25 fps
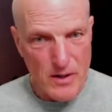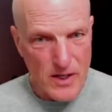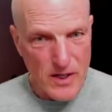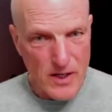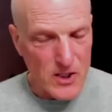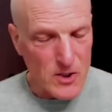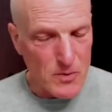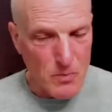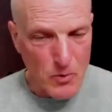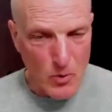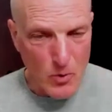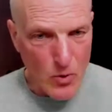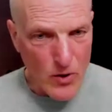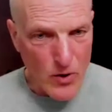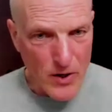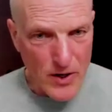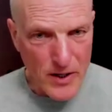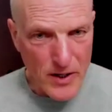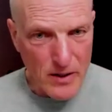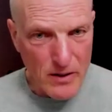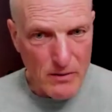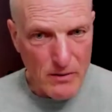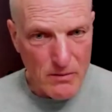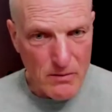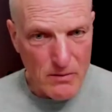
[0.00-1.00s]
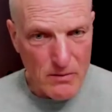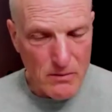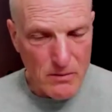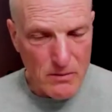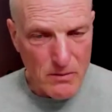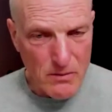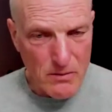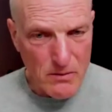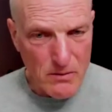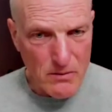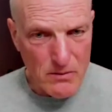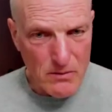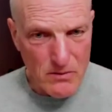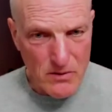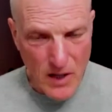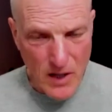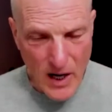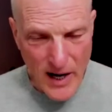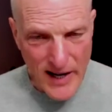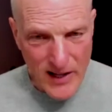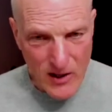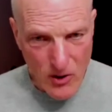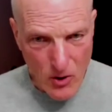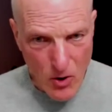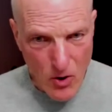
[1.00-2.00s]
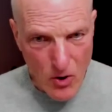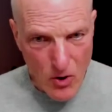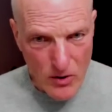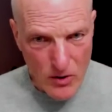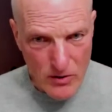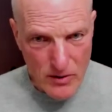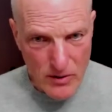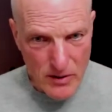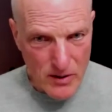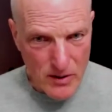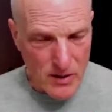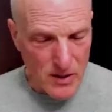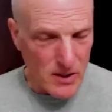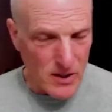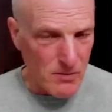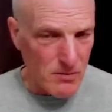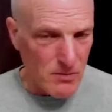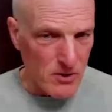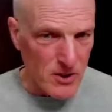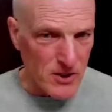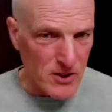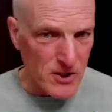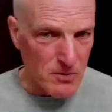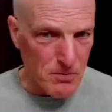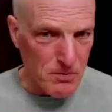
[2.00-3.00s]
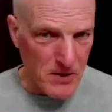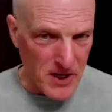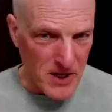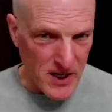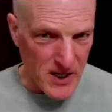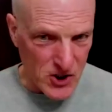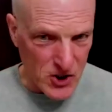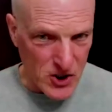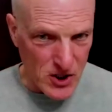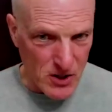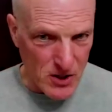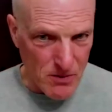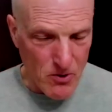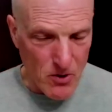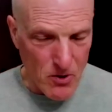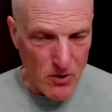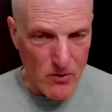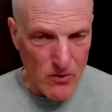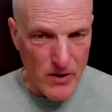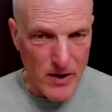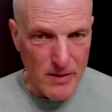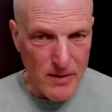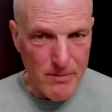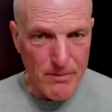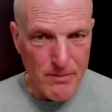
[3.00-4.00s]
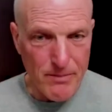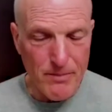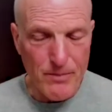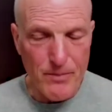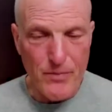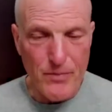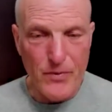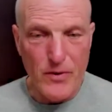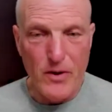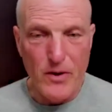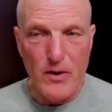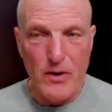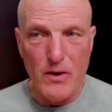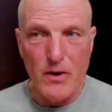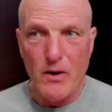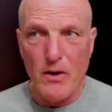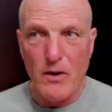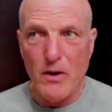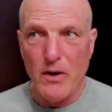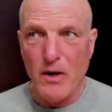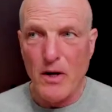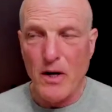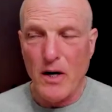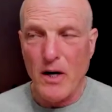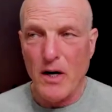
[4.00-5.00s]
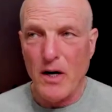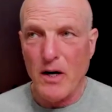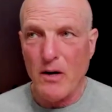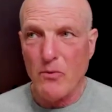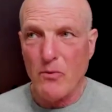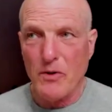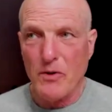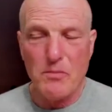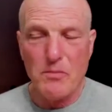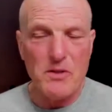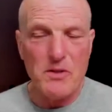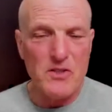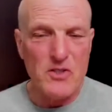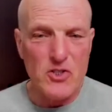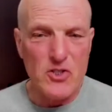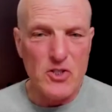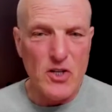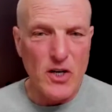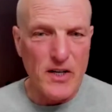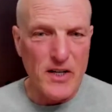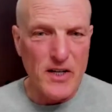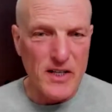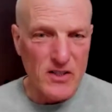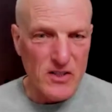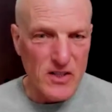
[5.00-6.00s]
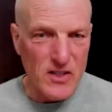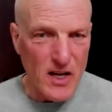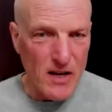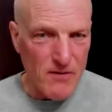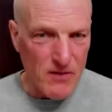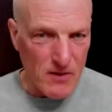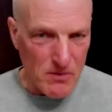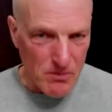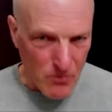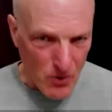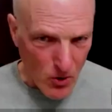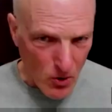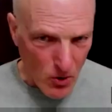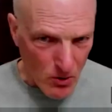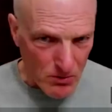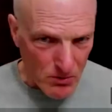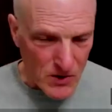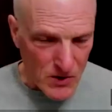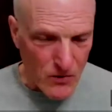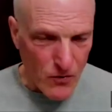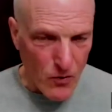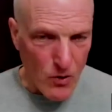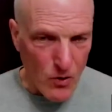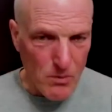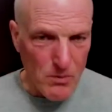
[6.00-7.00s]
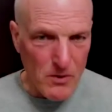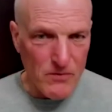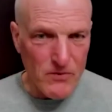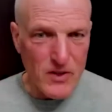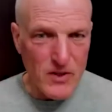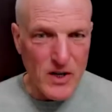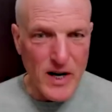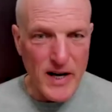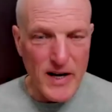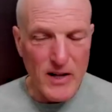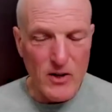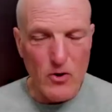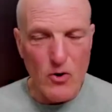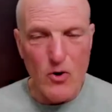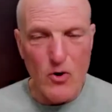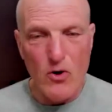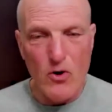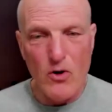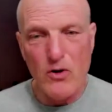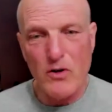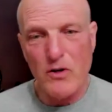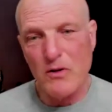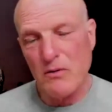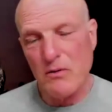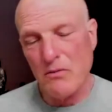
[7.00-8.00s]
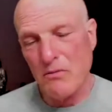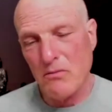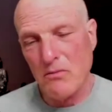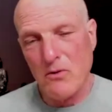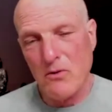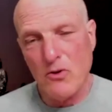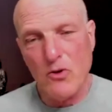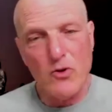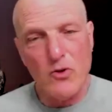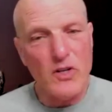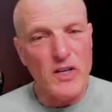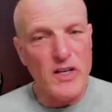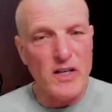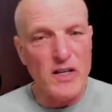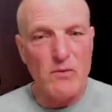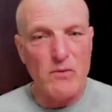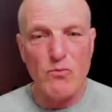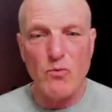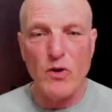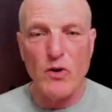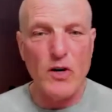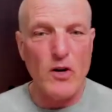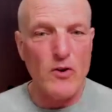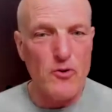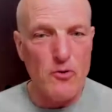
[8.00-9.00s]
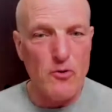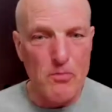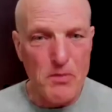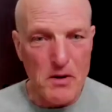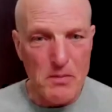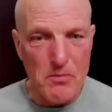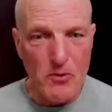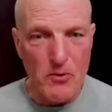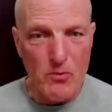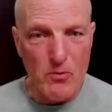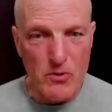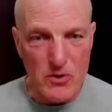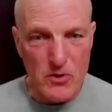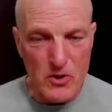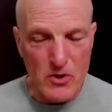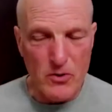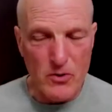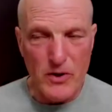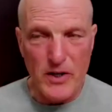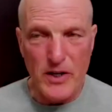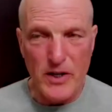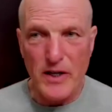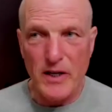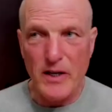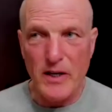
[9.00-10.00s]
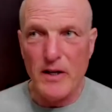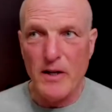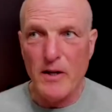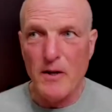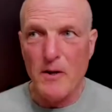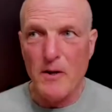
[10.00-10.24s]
exploring dialogue in this PhD program. We had been studying David Bohm's form of dialogue and looking at what other people were doing.